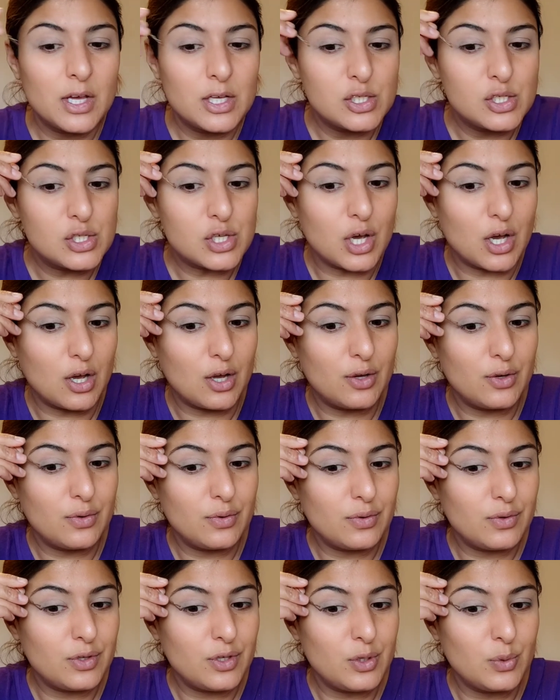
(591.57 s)
So
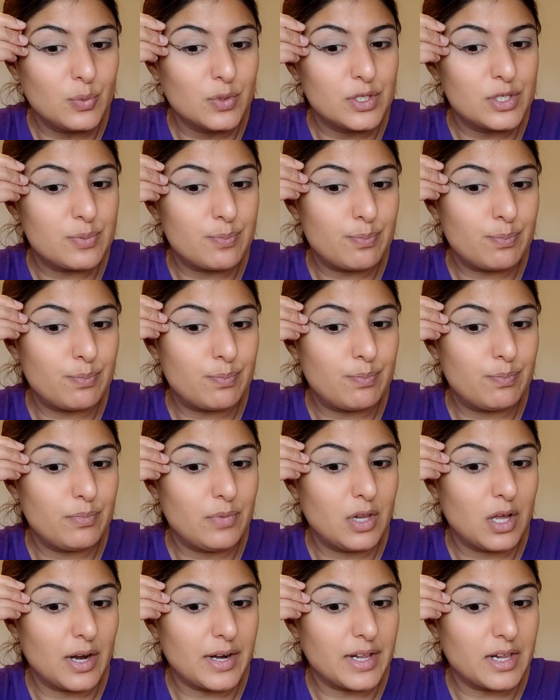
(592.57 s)
you would
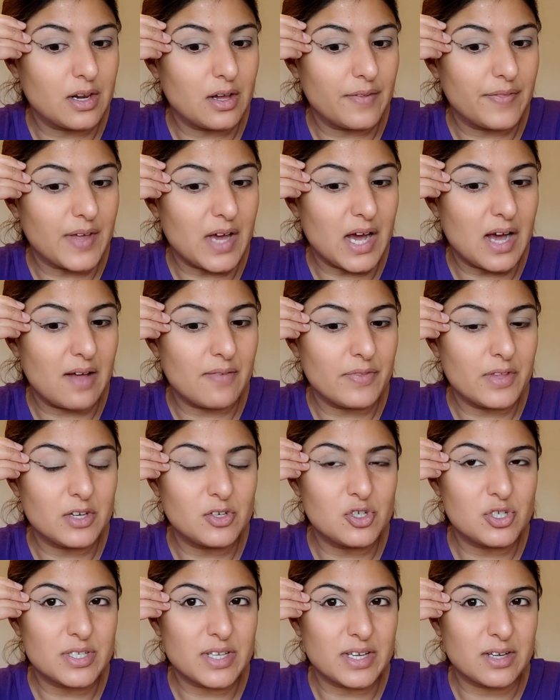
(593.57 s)
line it like that and
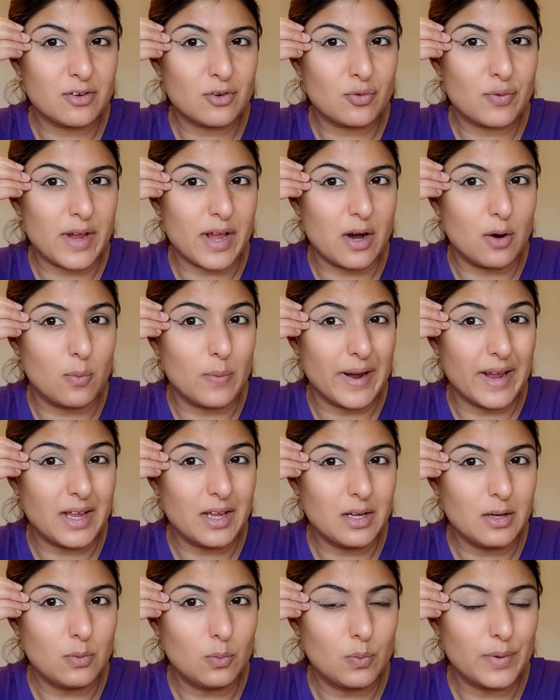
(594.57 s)
then just create a
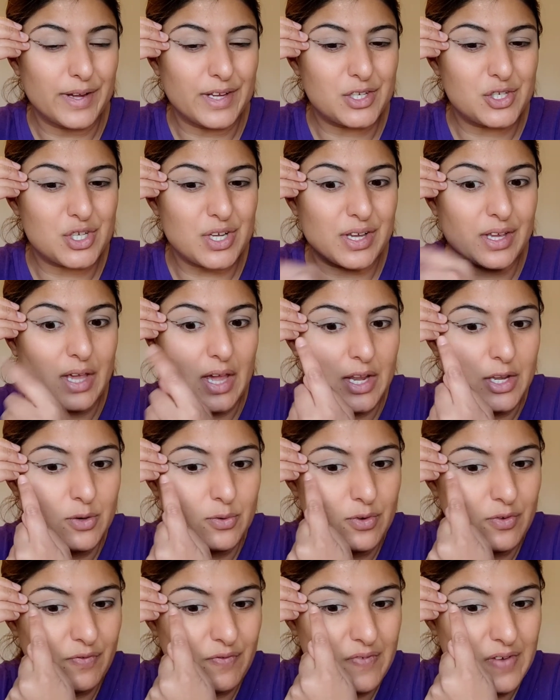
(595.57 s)
wing, which again,
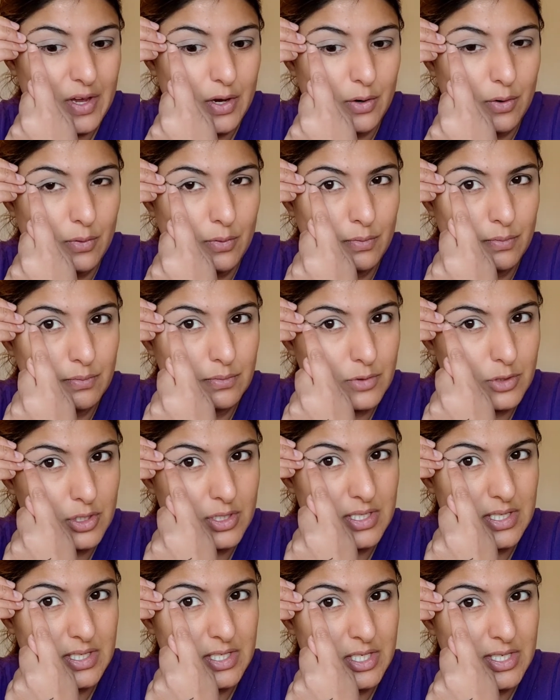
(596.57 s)
you'd feel
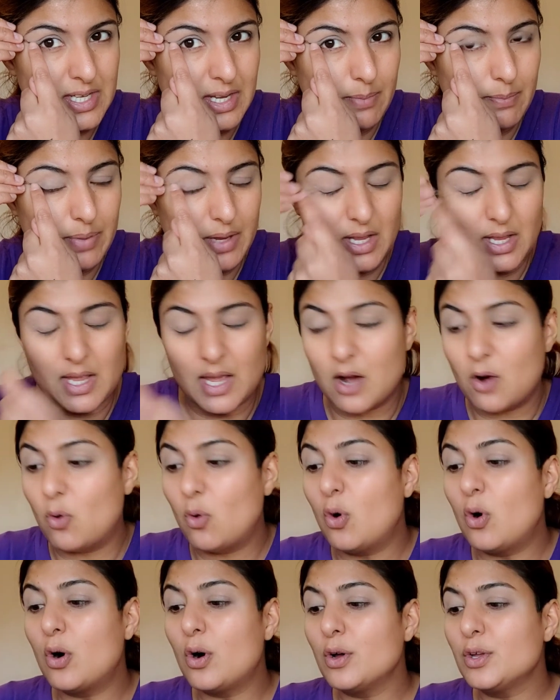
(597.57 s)
just this tidbit here.
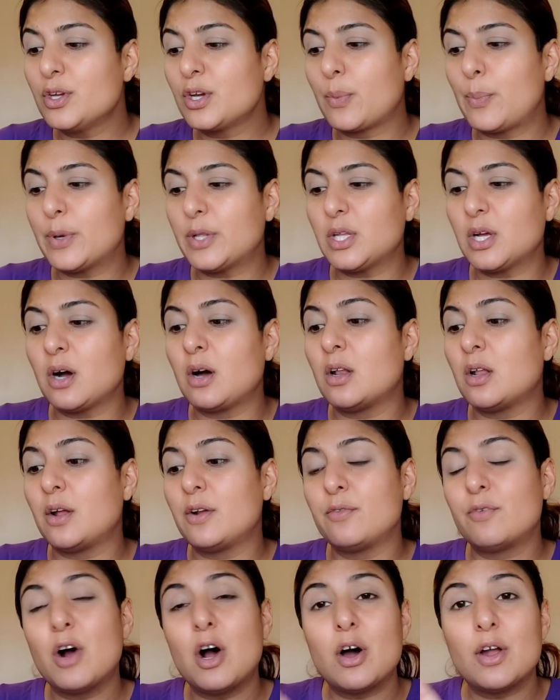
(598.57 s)
Or you could put the
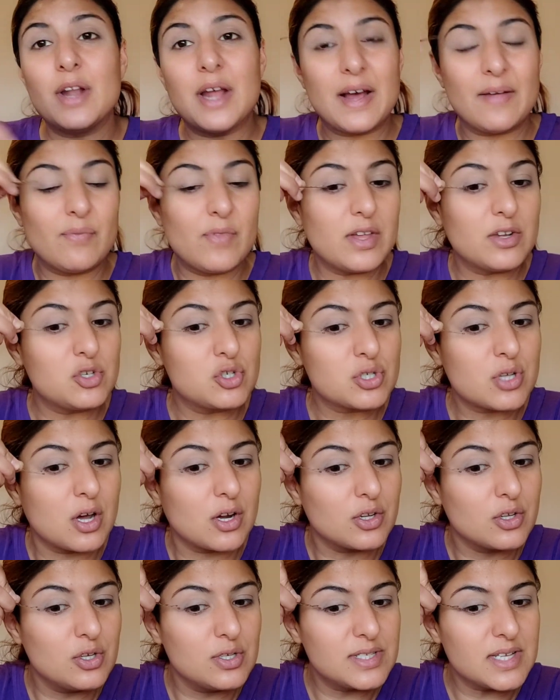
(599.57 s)
eyeliner on and then just
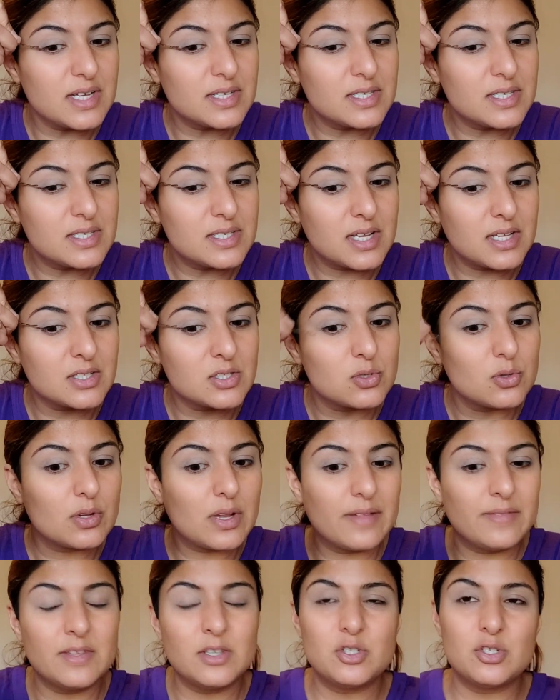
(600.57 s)
kind of use it as a stencil
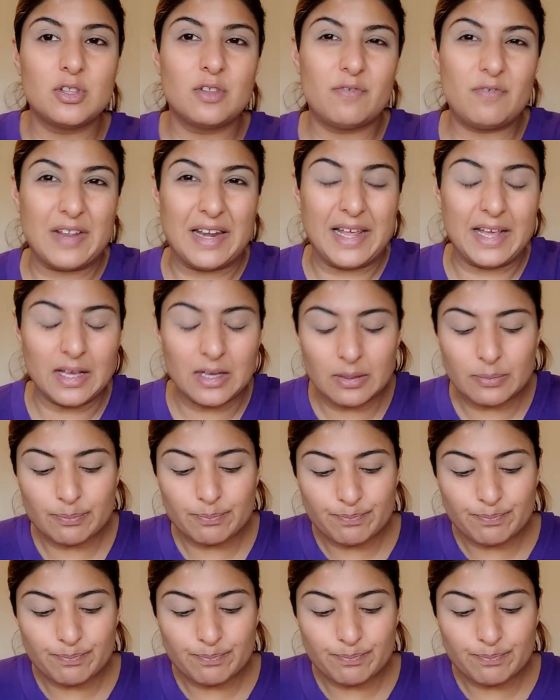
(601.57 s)
and then do the filling.